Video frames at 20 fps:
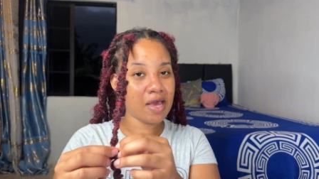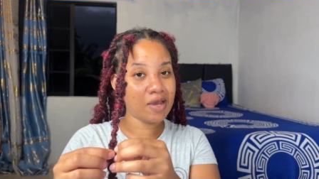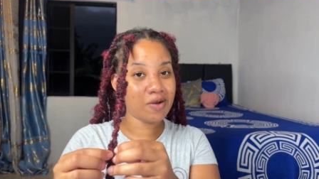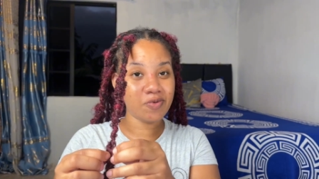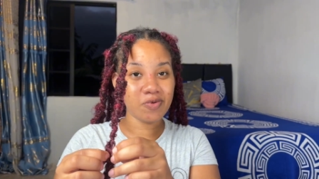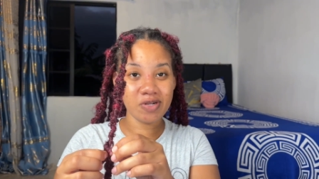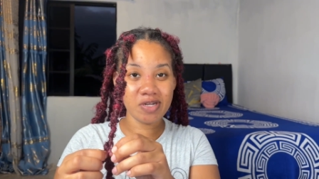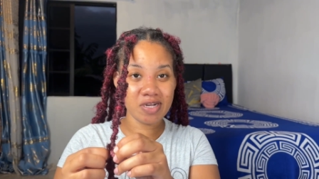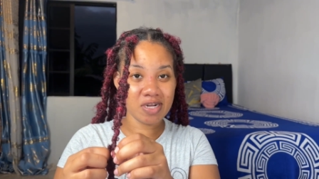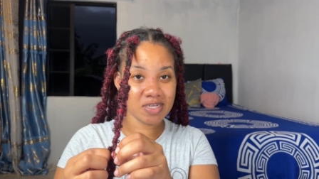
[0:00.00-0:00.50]

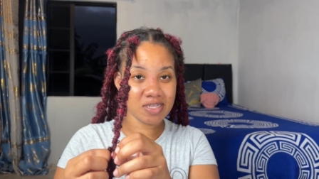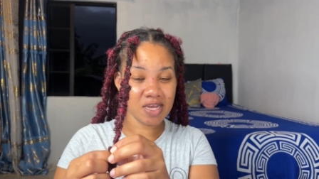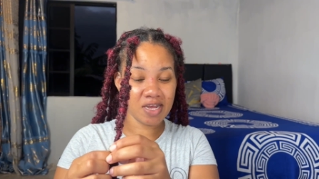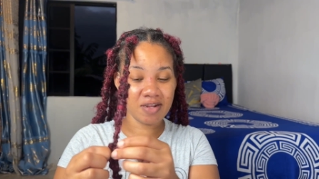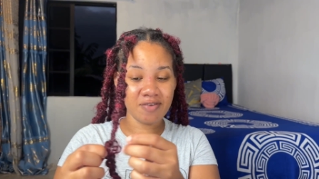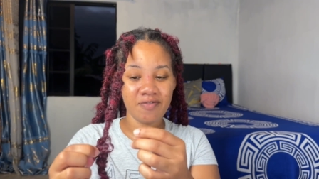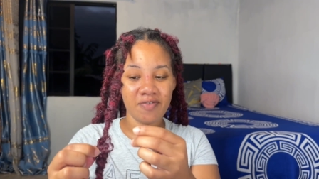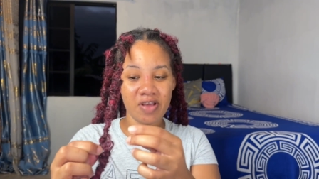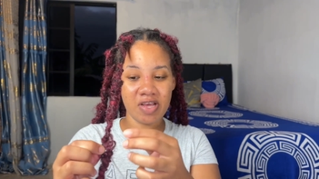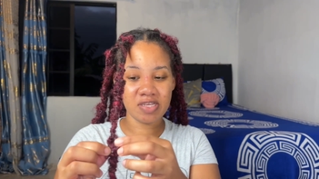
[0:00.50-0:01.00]
would not
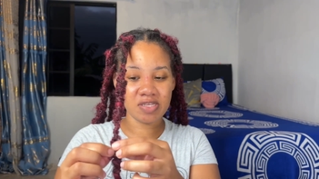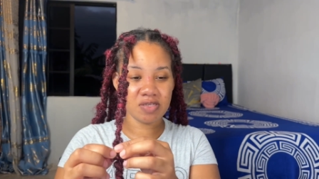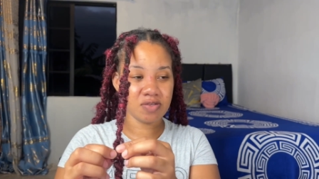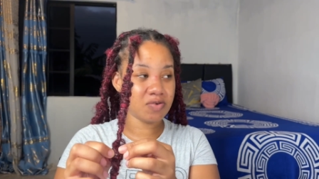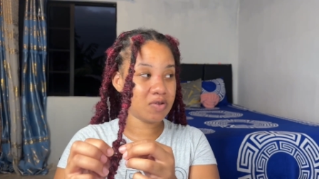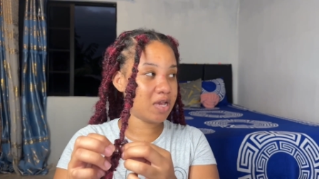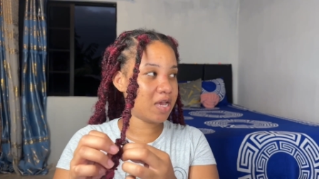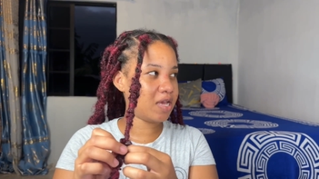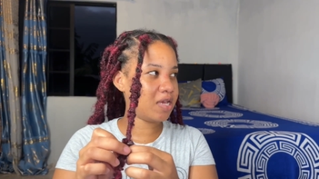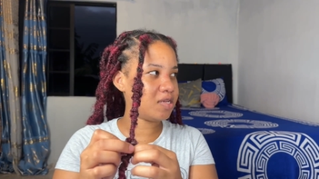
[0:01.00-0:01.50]
advise you
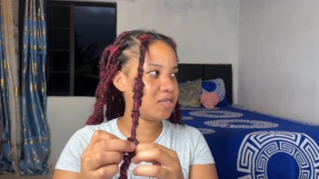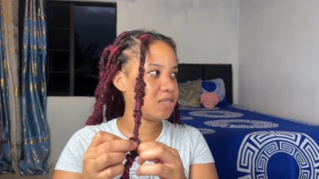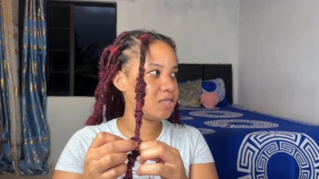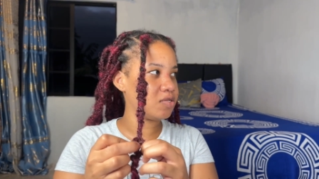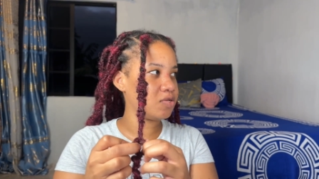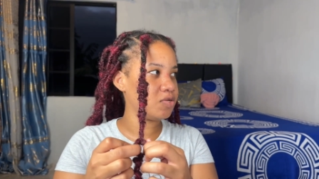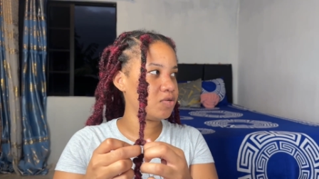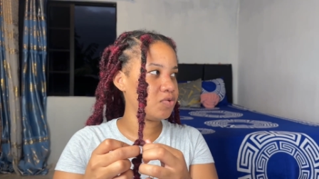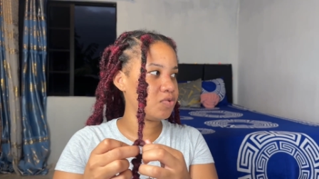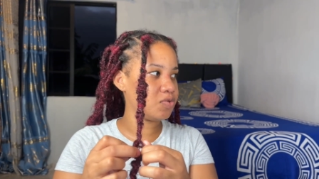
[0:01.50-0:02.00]
guys to
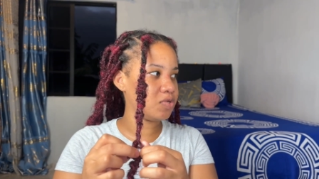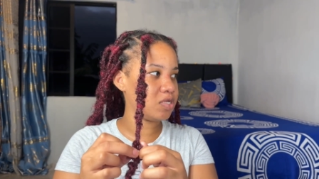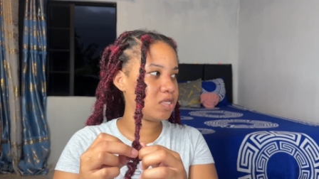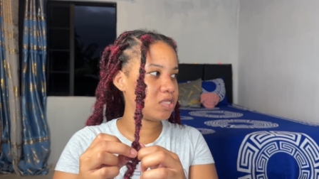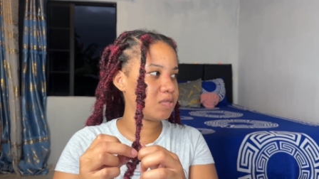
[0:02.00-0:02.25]
do this